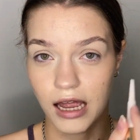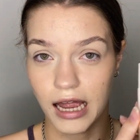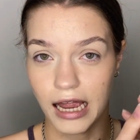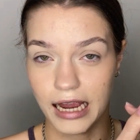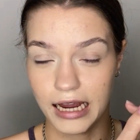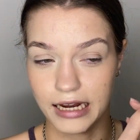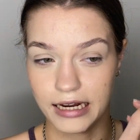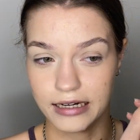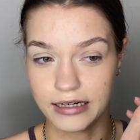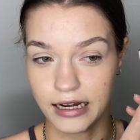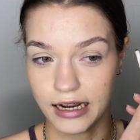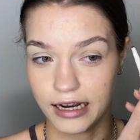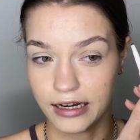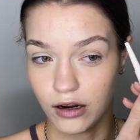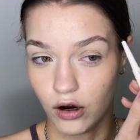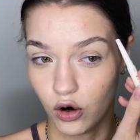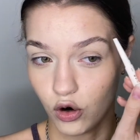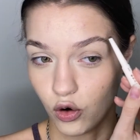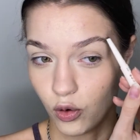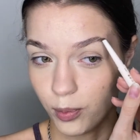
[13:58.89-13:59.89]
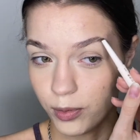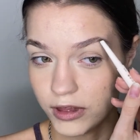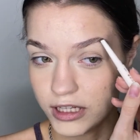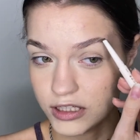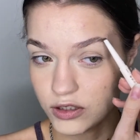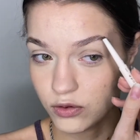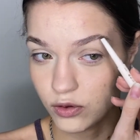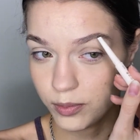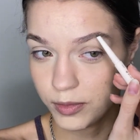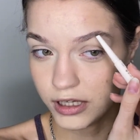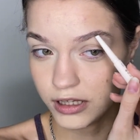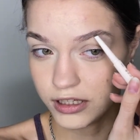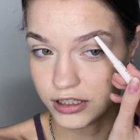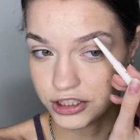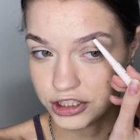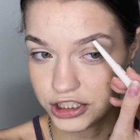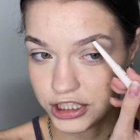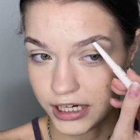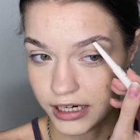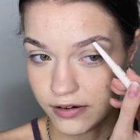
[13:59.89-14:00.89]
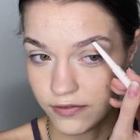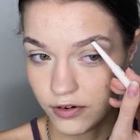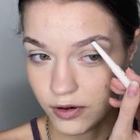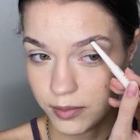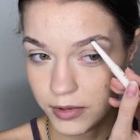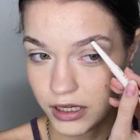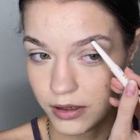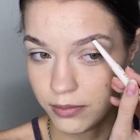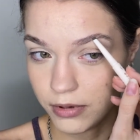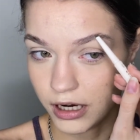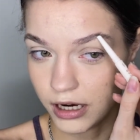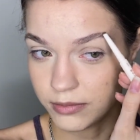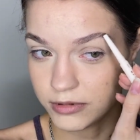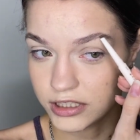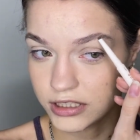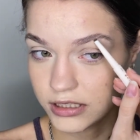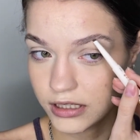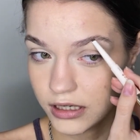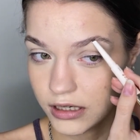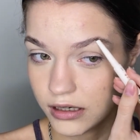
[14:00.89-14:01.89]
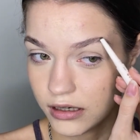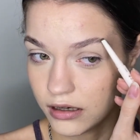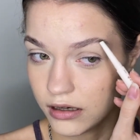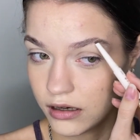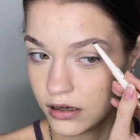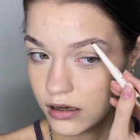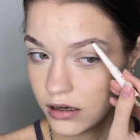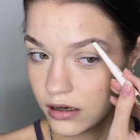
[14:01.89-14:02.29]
and I hope this will be the shade for me, but I'm just gonna